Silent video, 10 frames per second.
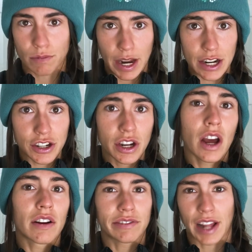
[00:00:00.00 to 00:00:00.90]
Ridge,
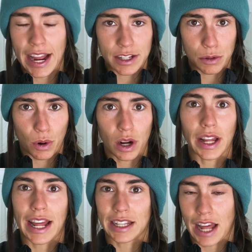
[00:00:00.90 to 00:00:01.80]
Flying
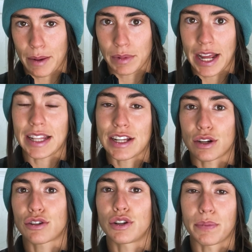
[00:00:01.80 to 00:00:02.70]
Squirrel, and Limelight. These
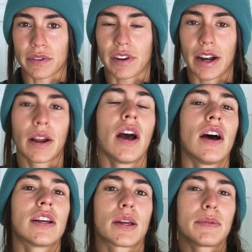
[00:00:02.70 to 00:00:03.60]
are super fun.
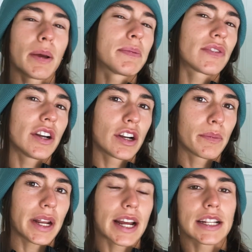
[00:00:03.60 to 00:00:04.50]
Some tips for
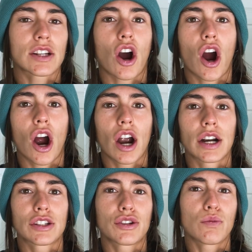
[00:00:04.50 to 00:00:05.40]
intermediates
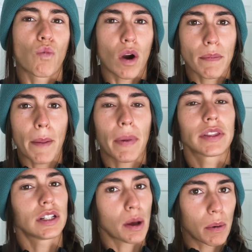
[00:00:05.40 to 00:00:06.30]
are to warm up on
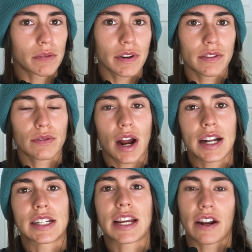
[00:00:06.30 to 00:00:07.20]
the lower river
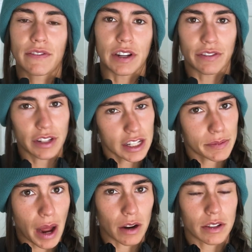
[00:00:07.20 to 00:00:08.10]
run to get a feel for
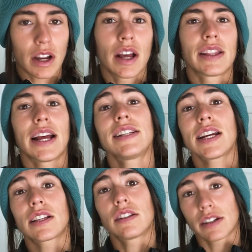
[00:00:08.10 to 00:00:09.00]
this mountain, then
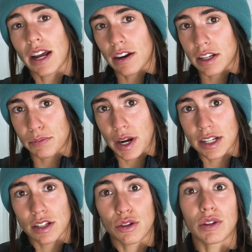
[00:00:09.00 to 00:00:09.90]
take the Lookout
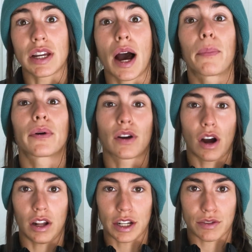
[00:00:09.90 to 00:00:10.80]
Express to the upper
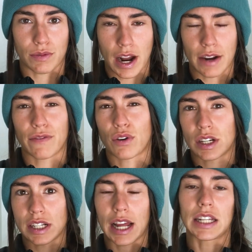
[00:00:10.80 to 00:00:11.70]
college run for
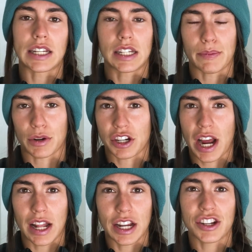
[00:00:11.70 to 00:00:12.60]
a slightly steeper
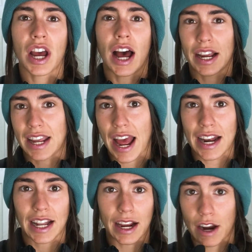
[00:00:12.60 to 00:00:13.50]
challenge.
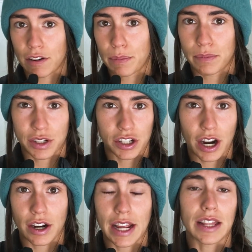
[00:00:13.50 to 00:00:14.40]
Again, like I
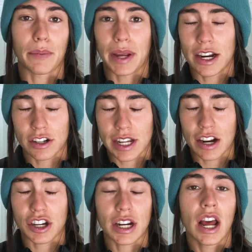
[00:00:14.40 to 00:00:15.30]
shared in the beginner
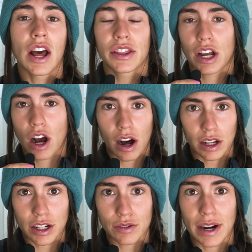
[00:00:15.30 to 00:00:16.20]
section, the
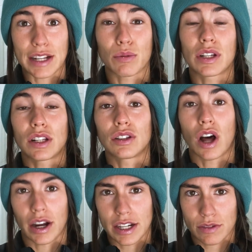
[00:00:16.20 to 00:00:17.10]
college run is one of the
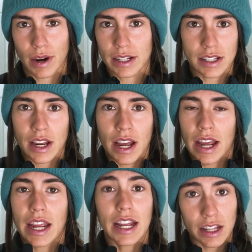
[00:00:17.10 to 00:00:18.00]
longest runs
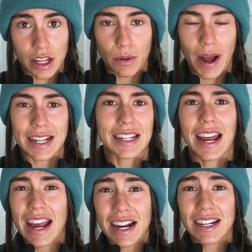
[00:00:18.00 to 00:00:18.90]
in the US
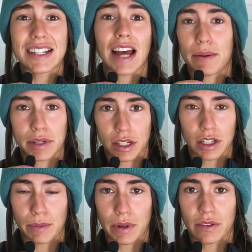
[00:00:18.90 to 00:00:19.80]
and it's
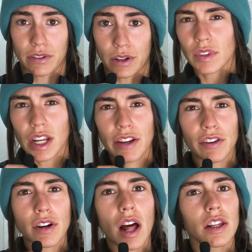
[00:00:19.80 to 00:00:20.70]
absolutely beautiful. If
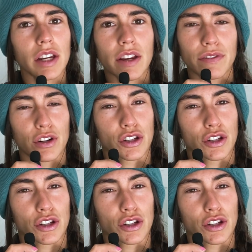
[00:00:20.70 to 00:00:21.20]
you're not looking for a